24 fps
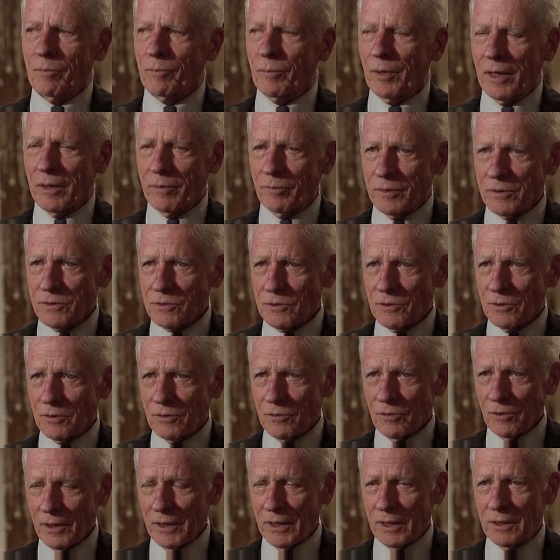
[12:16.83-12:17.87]
by Mr.
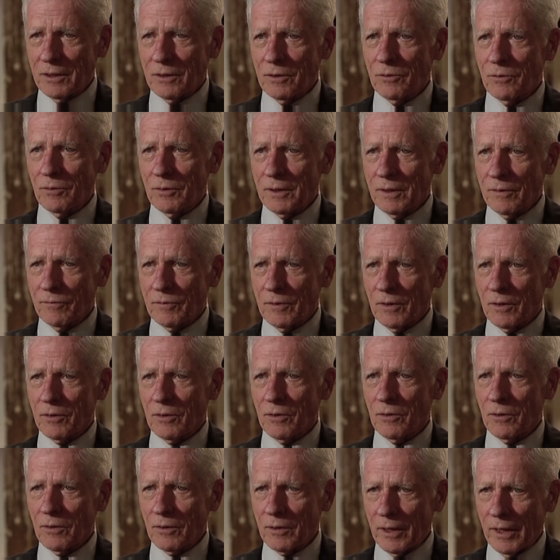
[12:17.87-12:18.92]
Crane, who lived
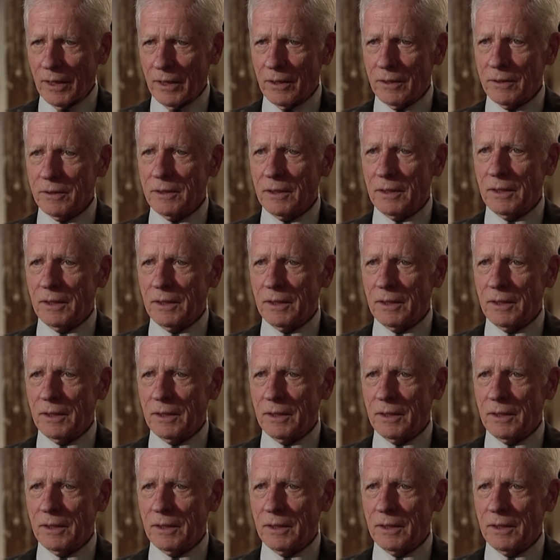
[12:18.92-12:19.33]
on Long Island,